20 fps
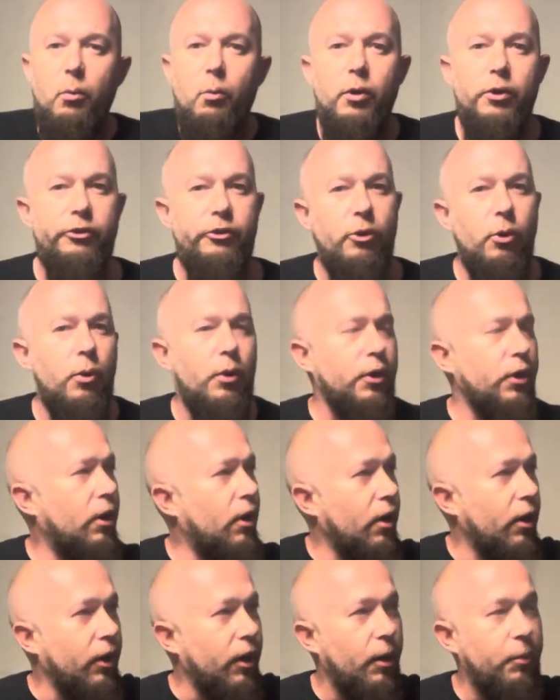What's going
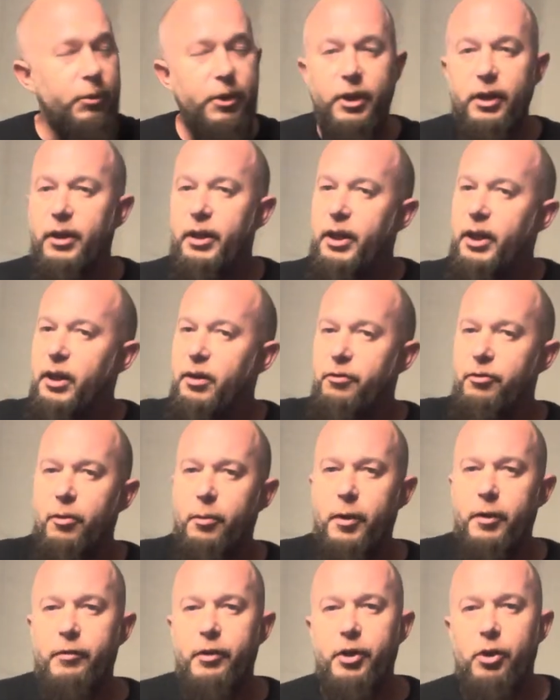on? I'm getting hit from
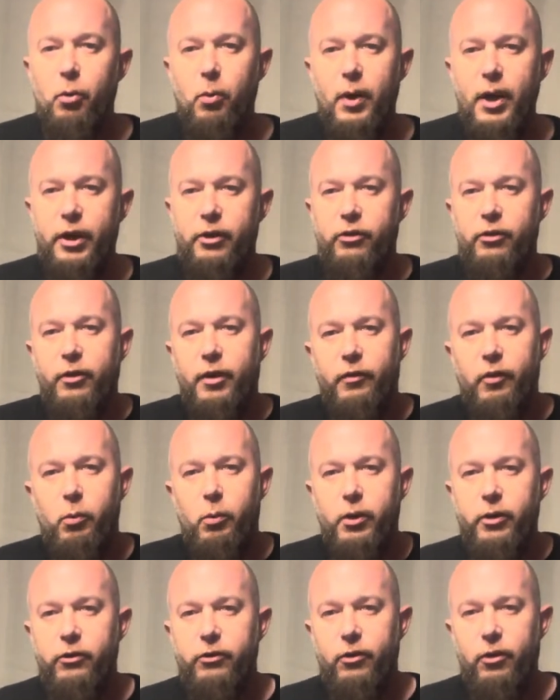every direction.
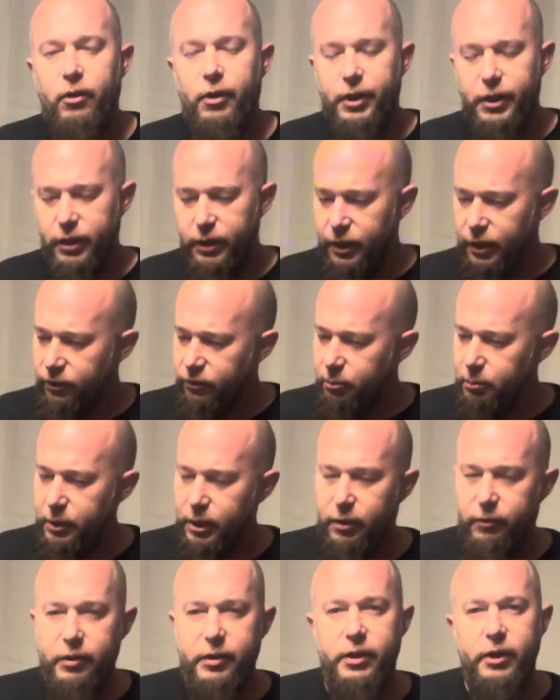Everyone's turning against me.
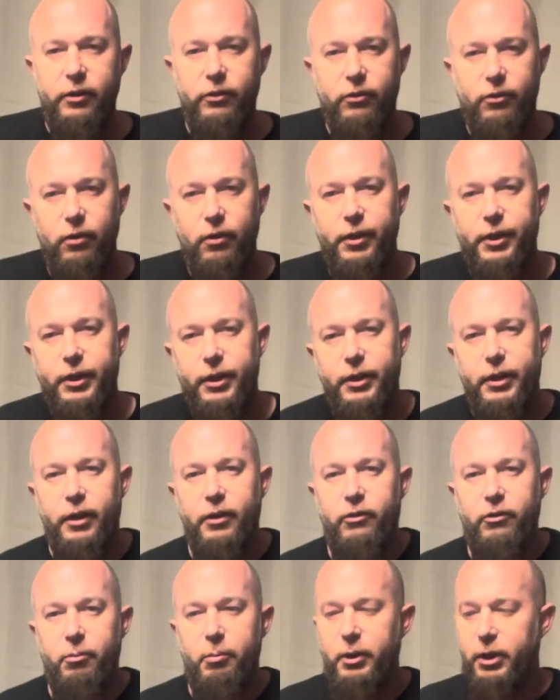Everything's turning
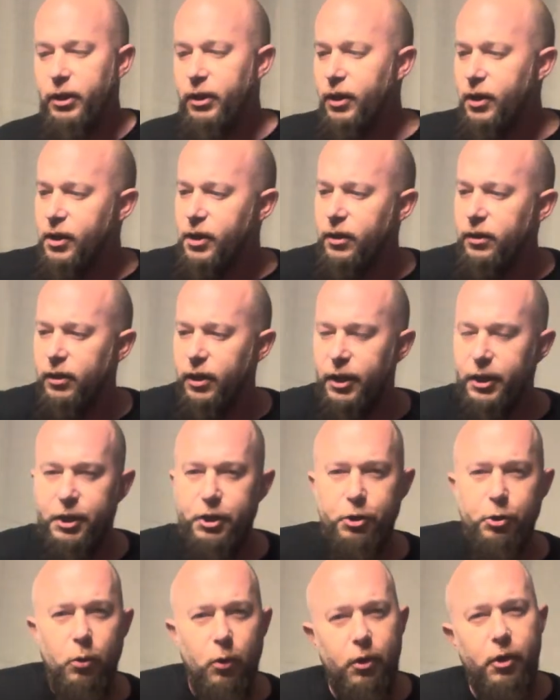against me. Like,
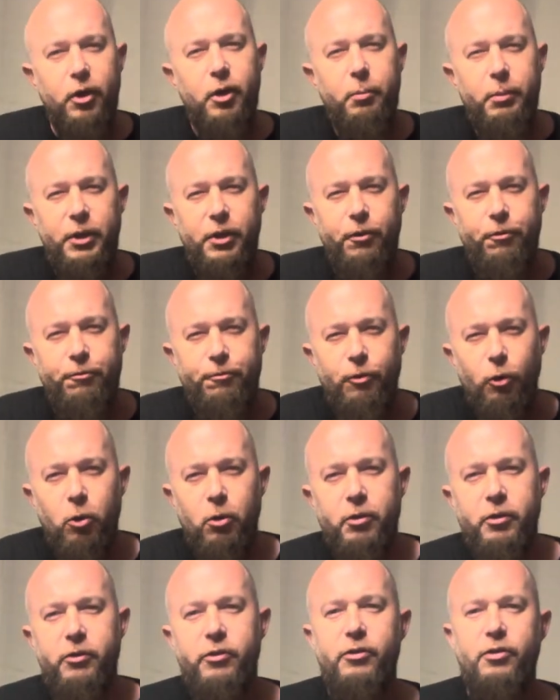you are going to be the
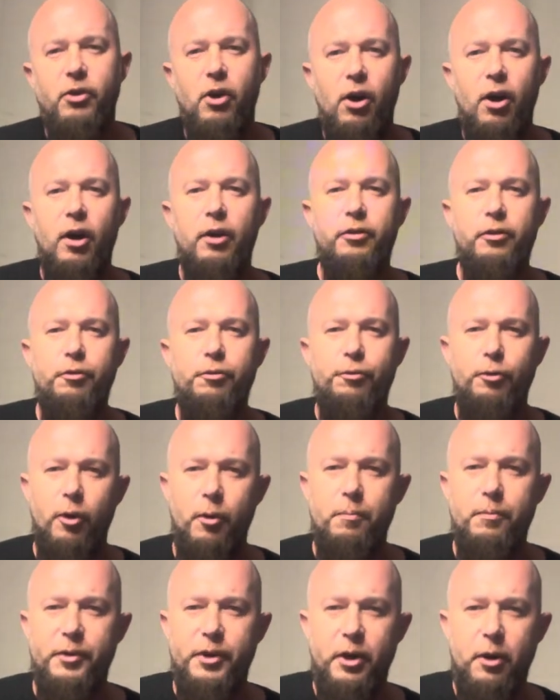furthest thought
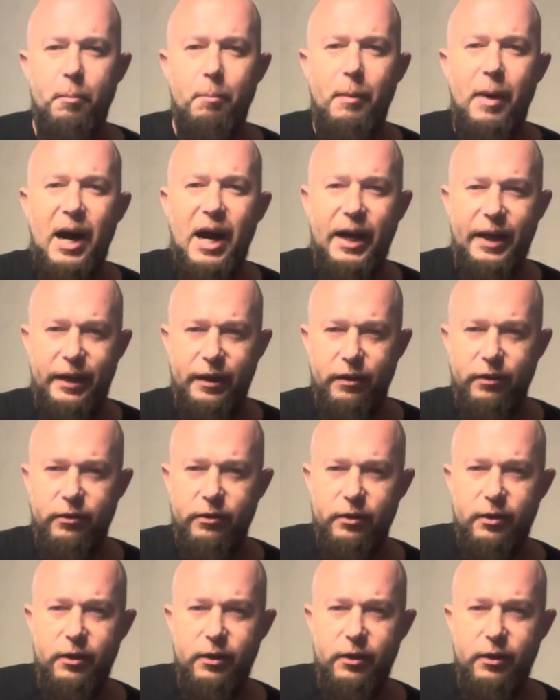from their mind.